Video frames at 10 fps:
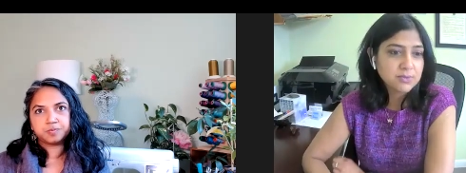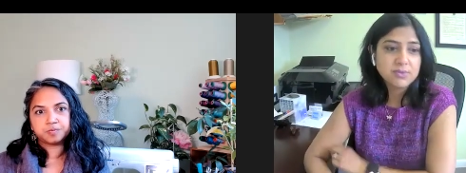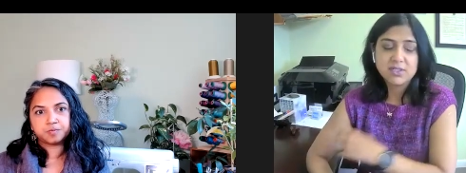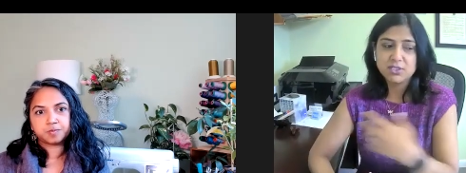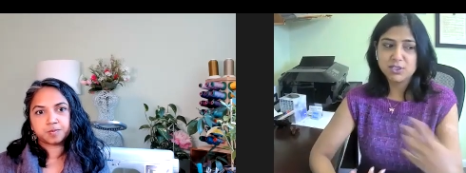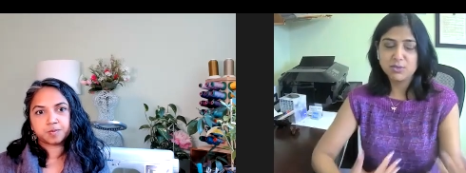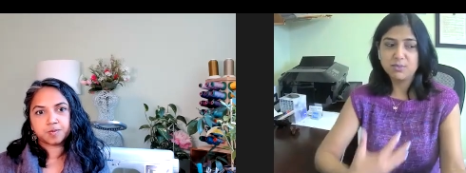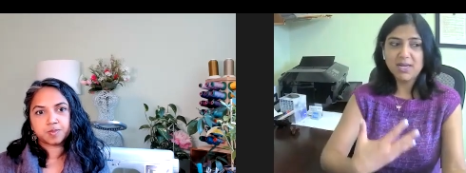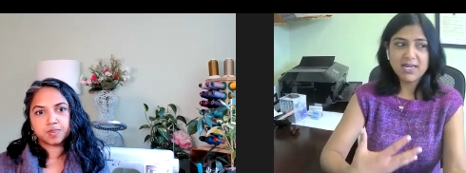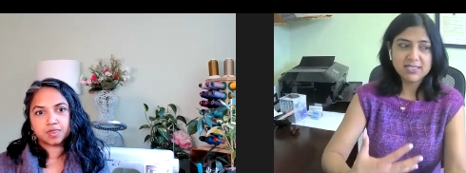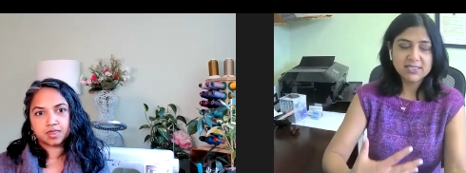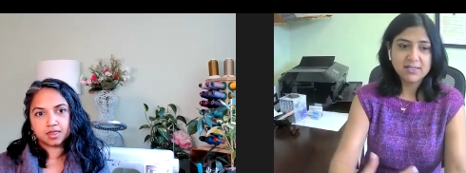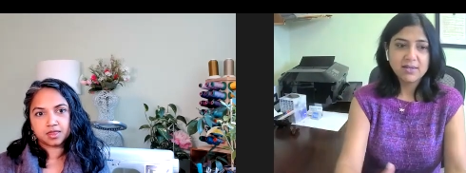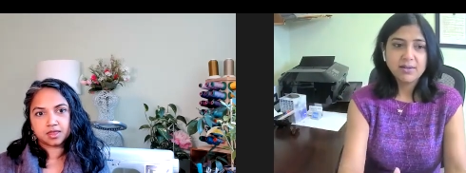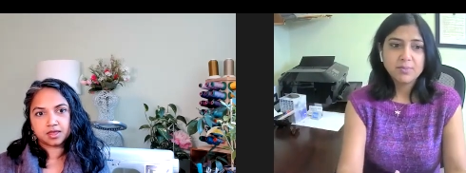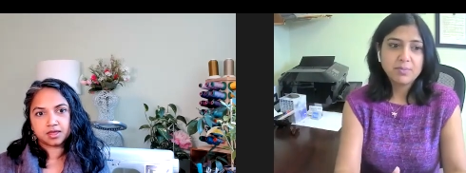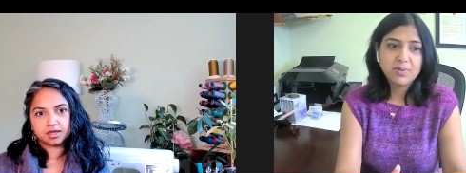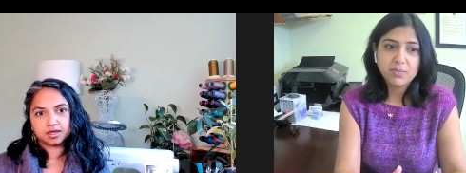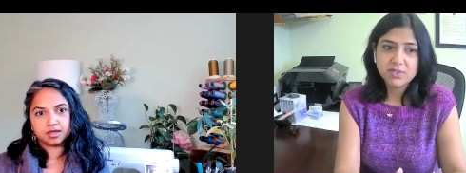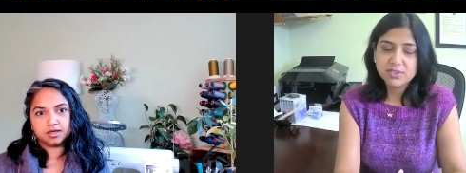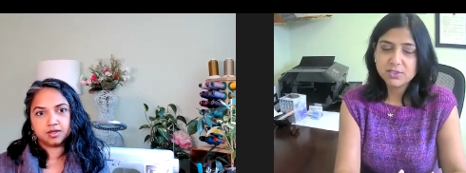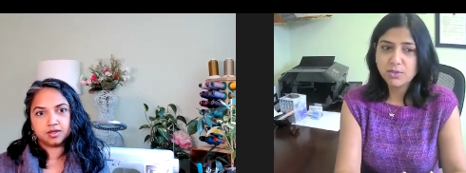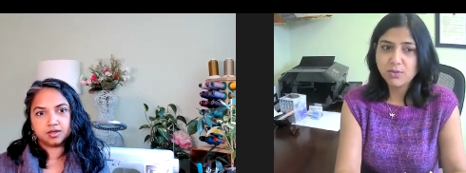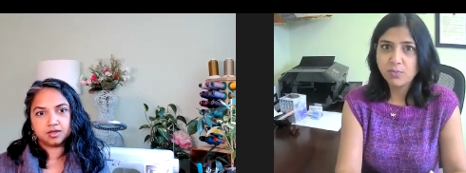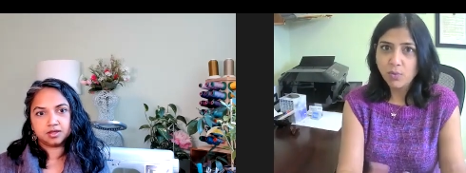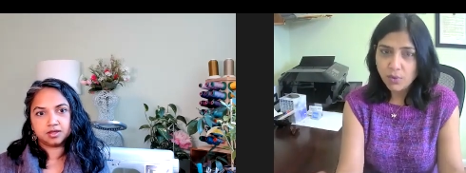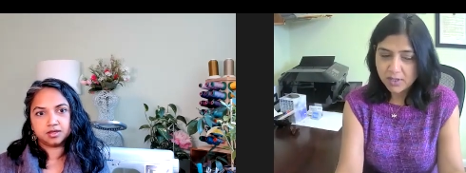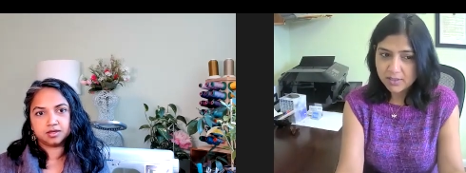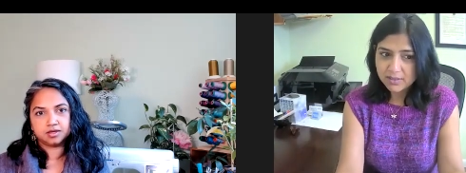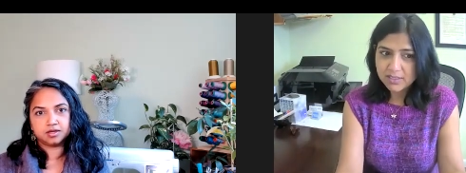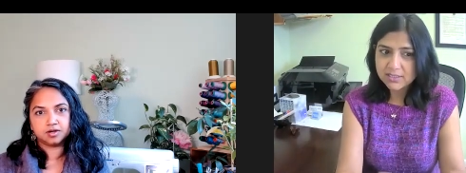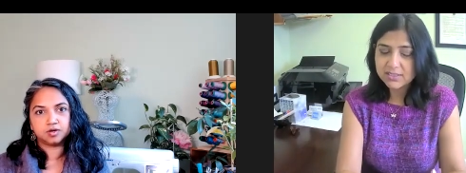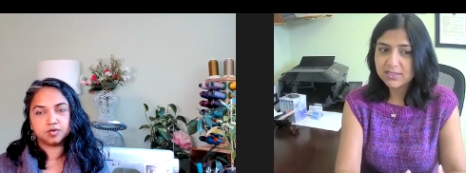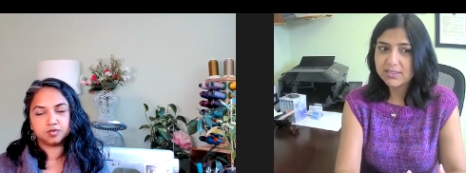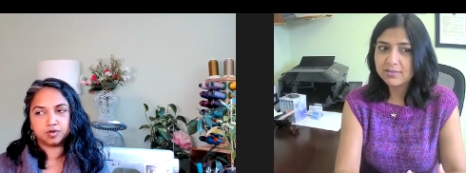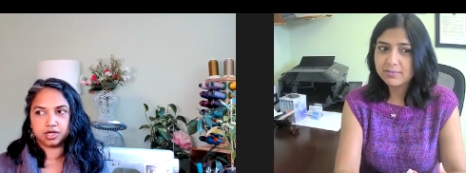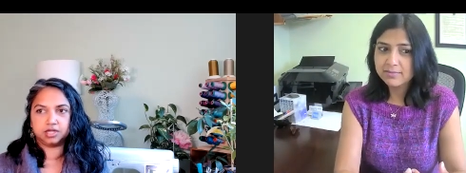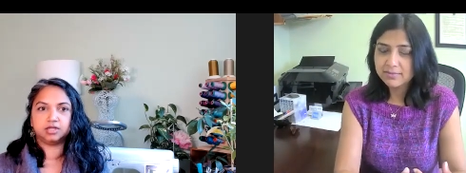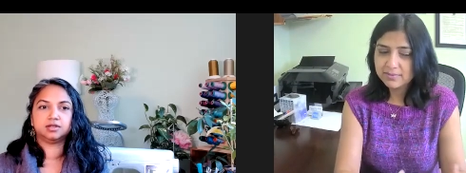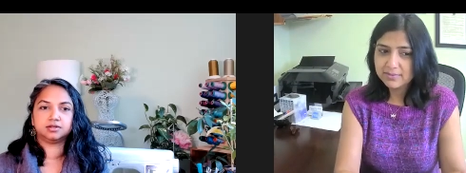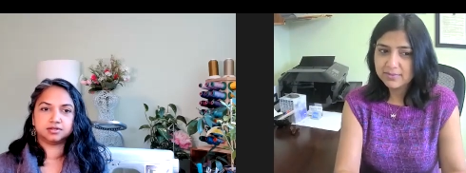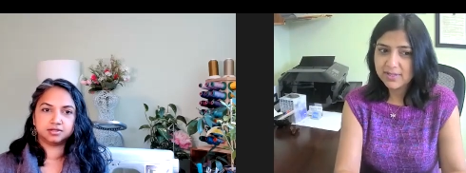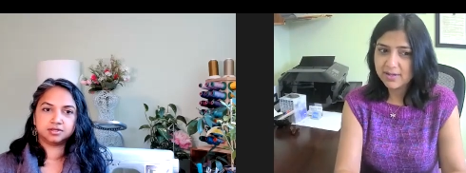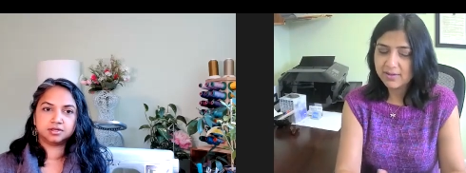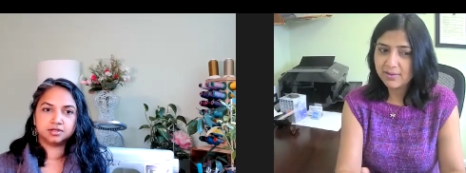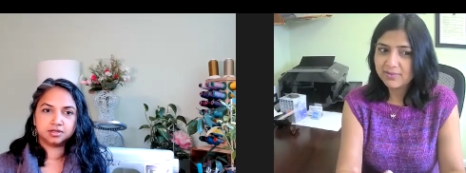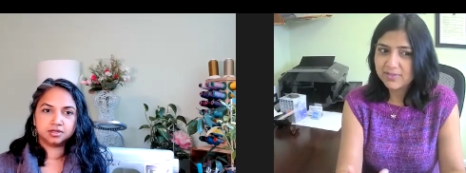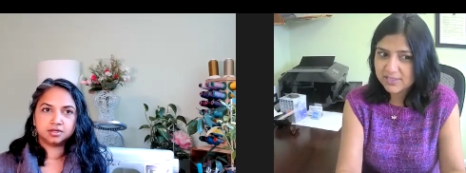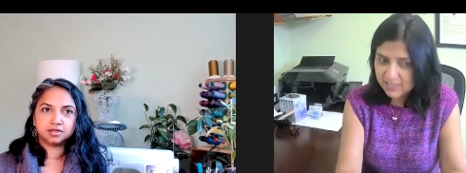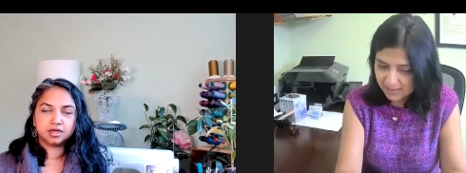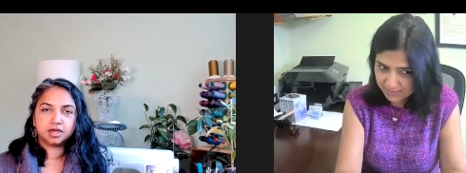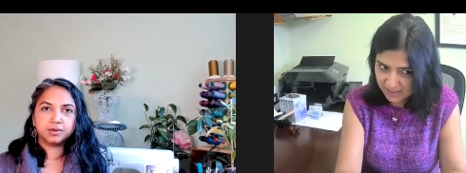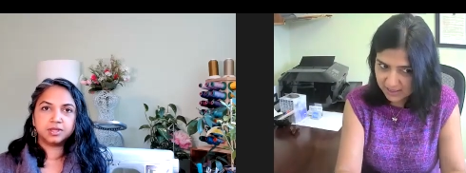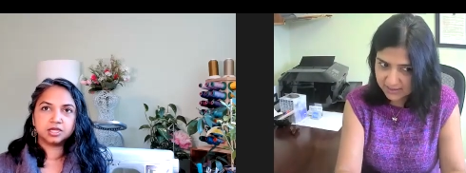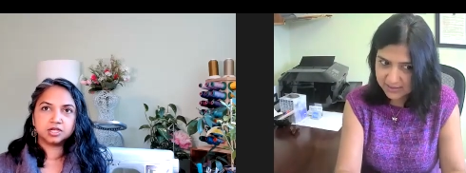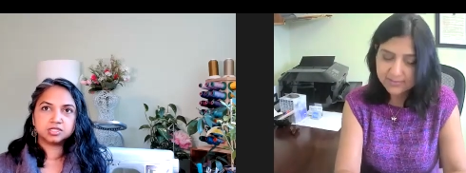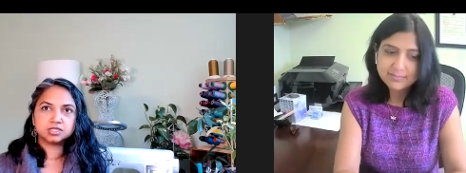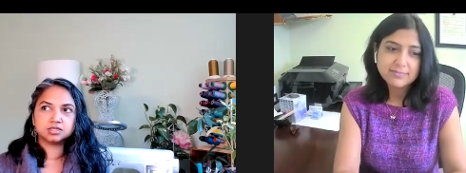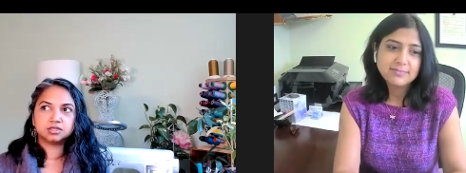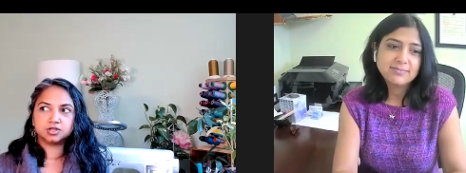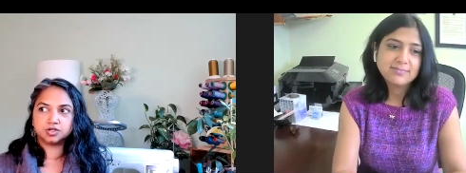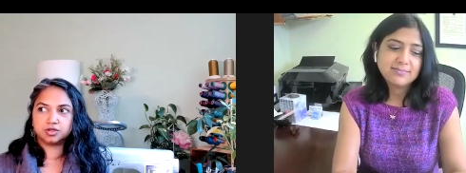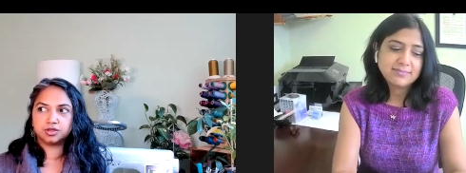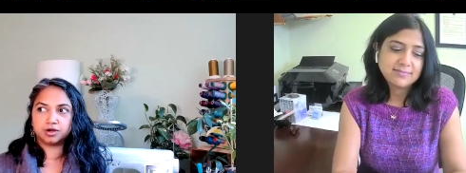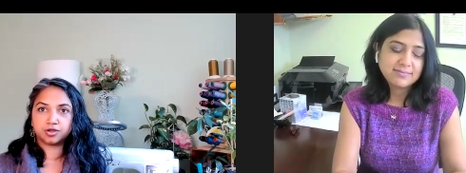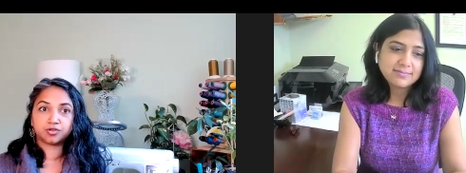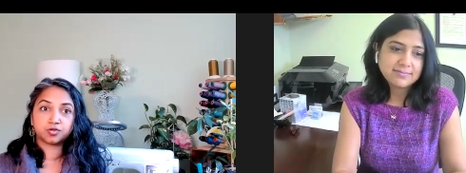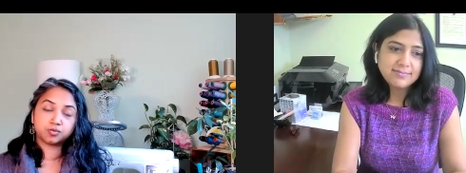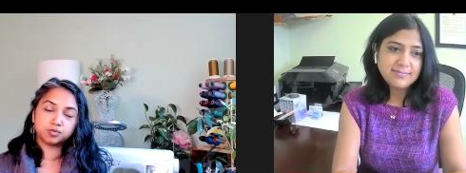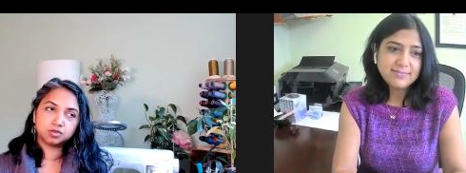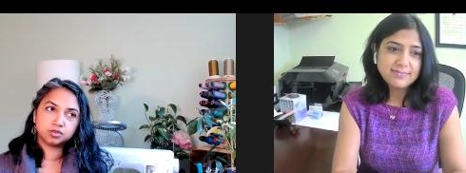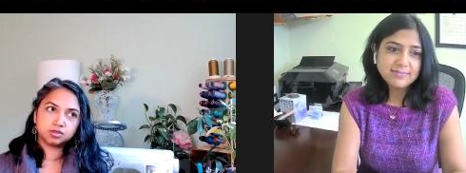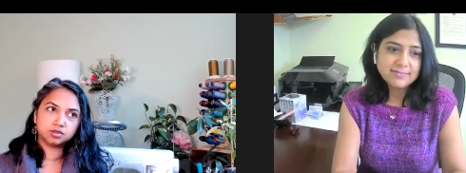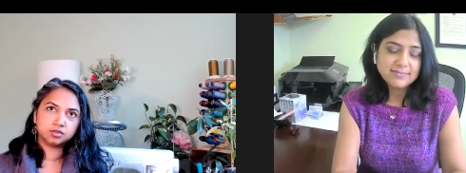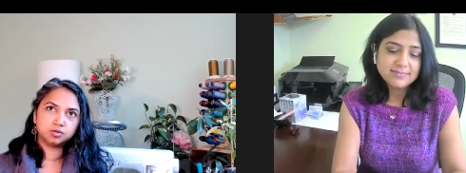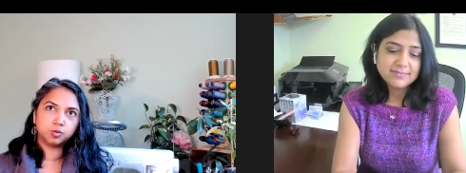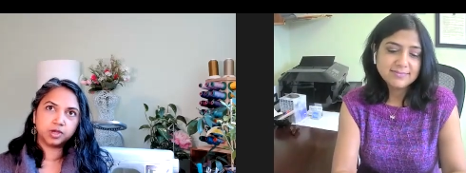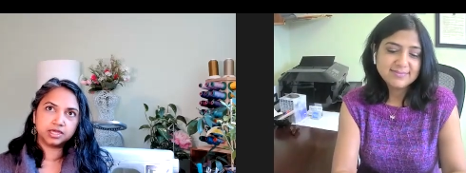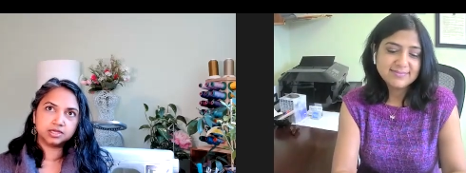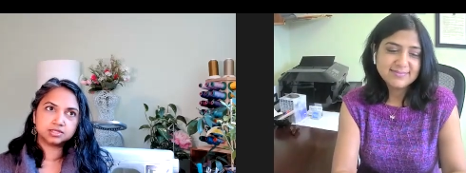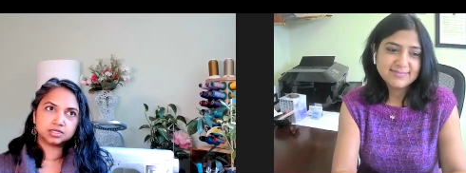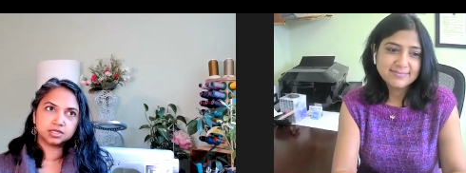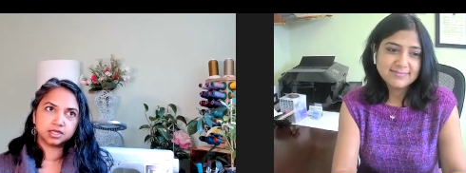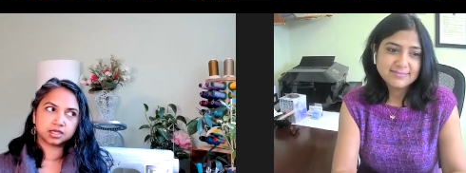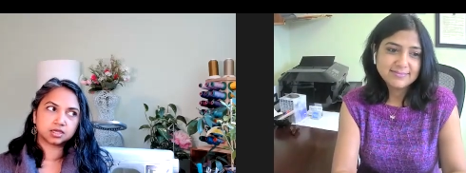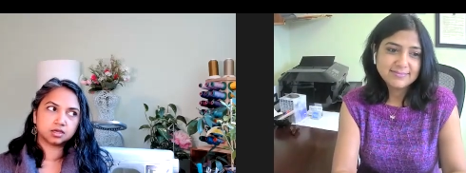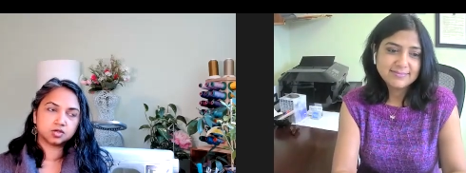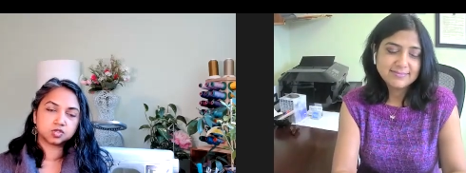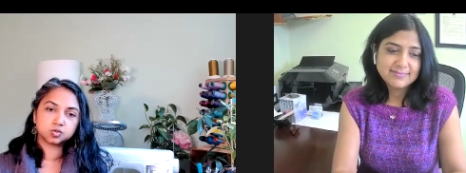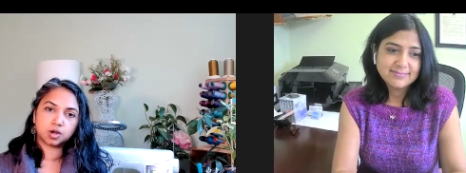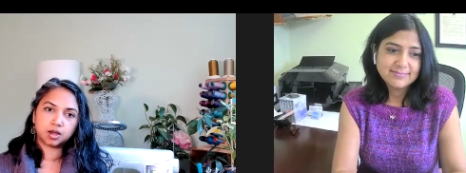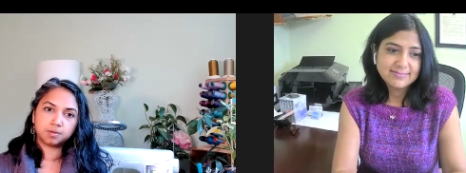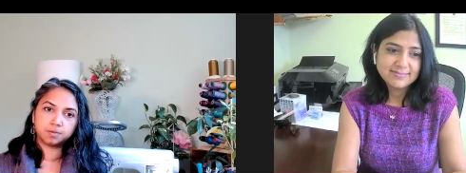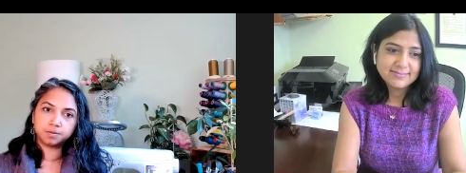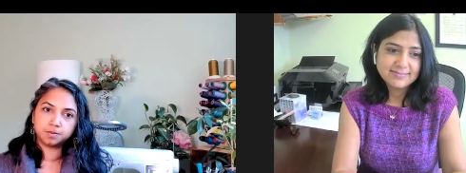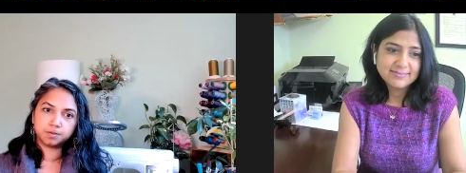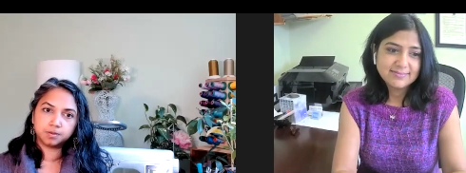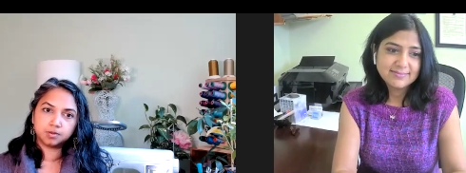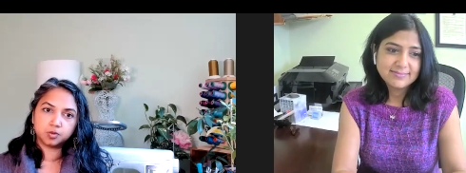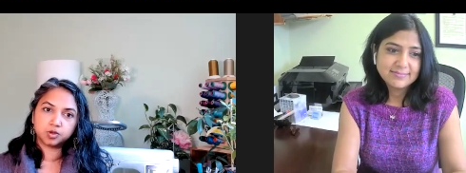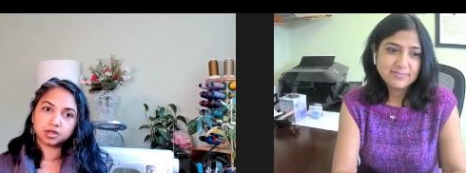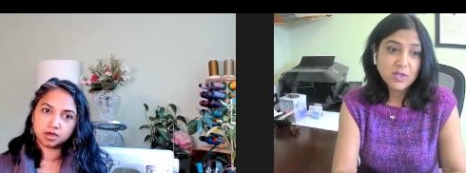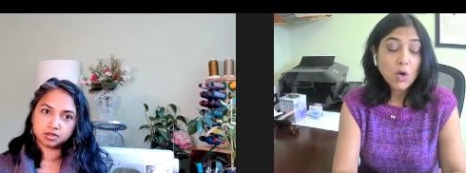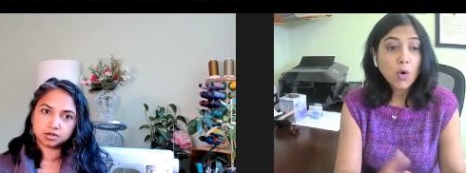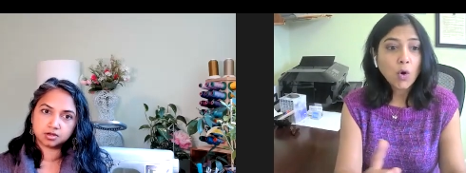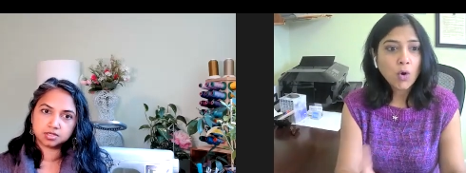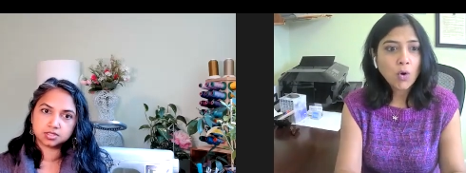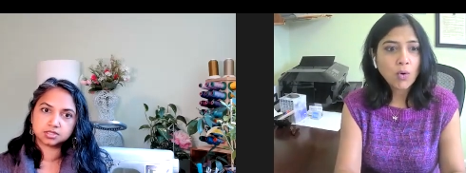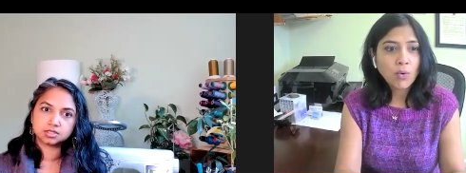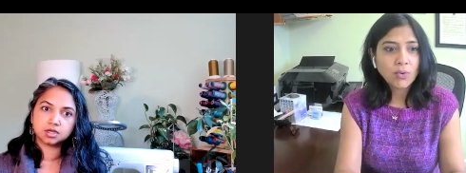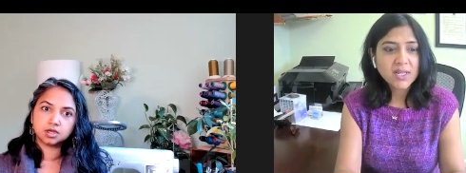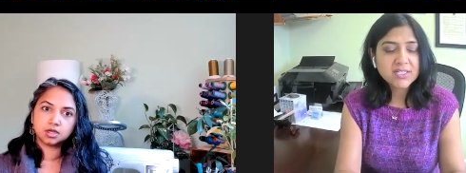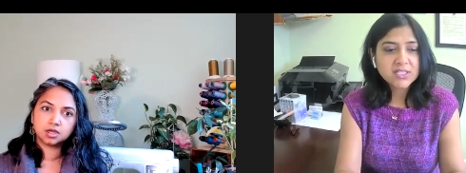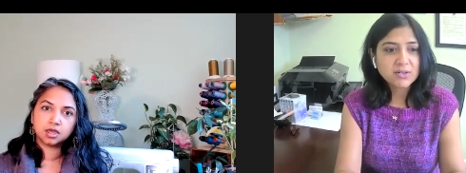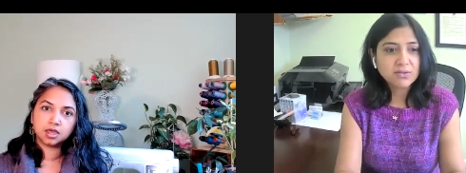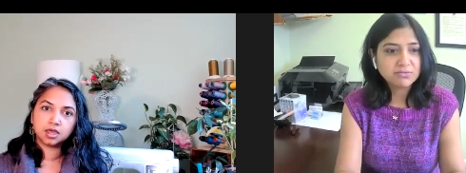Speaker 1: to consume less, but we're so bored. Right you know of the same. I mean,
Speaker 2: there's there are ways to like swap with others. That's a